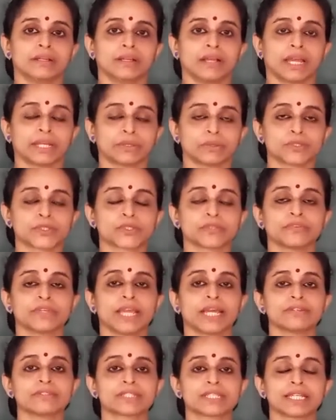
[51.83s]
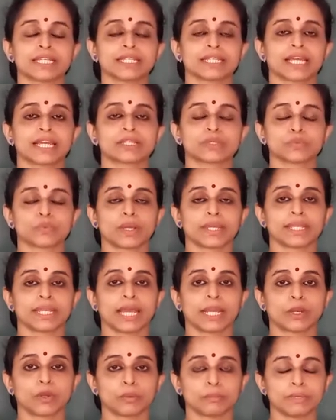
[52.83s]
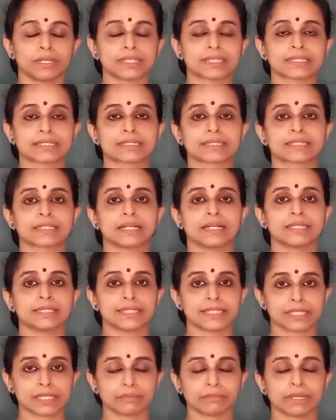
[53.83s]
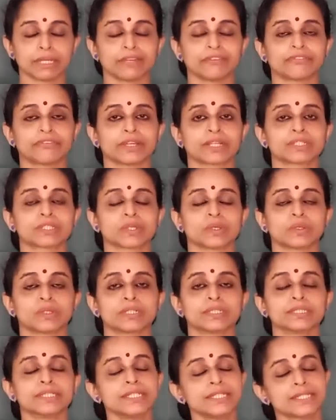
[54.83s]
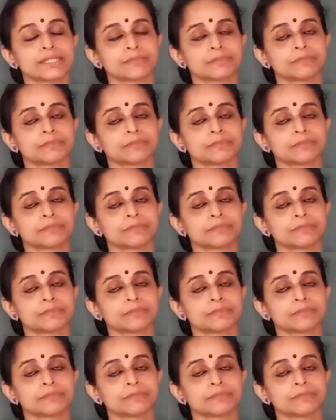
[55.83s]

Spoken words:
And also we have seen that why anomalous Zeeman effect occurs.